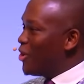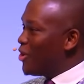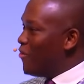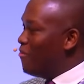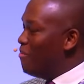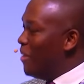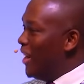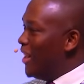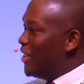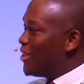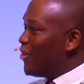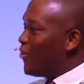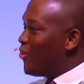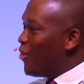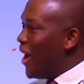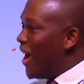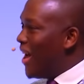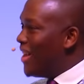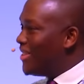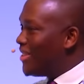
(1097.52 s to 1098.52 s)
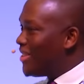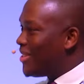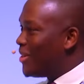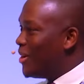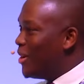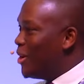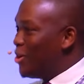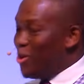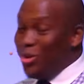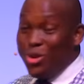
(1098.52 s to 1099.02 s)
of millions of rands
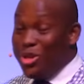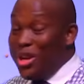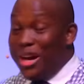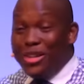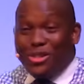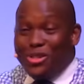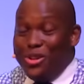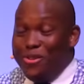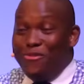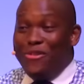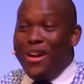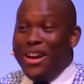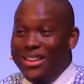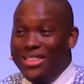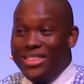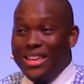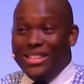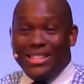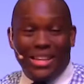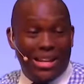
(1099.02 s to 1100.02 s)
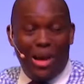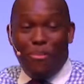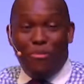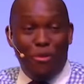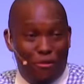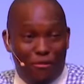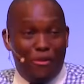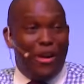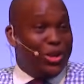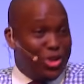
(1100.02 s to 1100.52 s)
to just invent things that help you
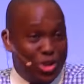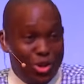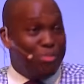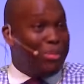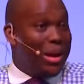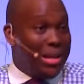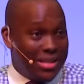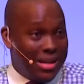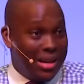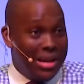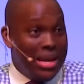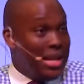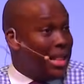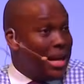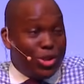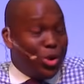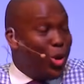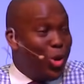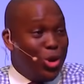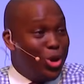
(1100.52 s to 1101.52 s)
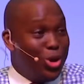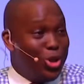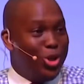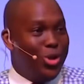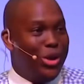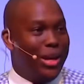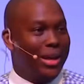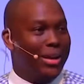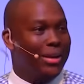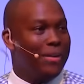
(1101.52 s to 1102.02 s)
function better. That's all you're
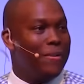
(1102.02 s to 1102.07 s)
doing.